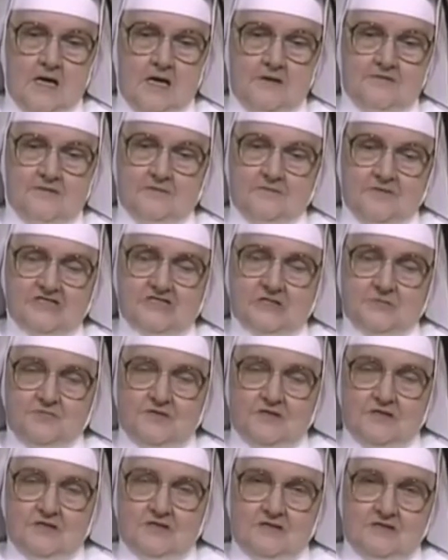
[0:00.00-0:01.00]
There must
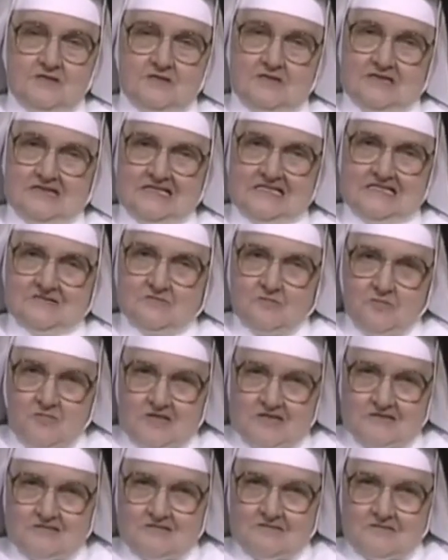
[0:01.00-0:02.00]
be at least
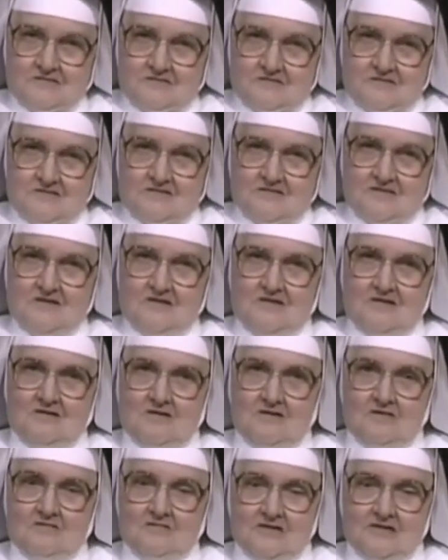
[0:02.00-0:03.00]
one good,
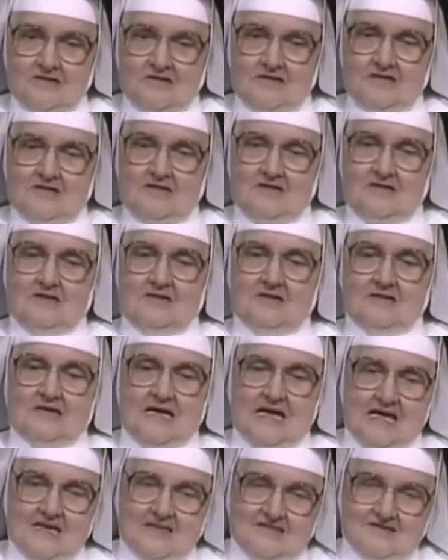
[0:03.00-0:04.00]
holy
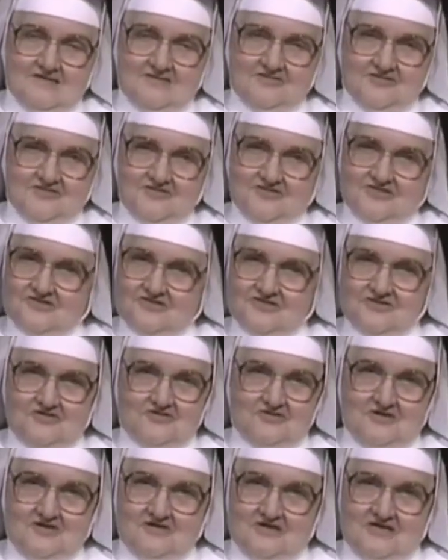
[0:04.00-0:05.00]
Catholic church in your
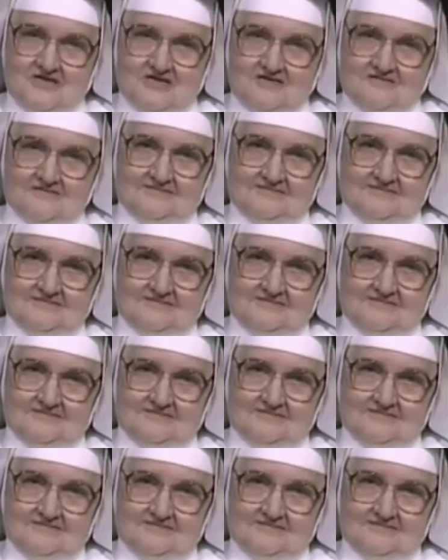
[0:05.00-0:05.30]
area.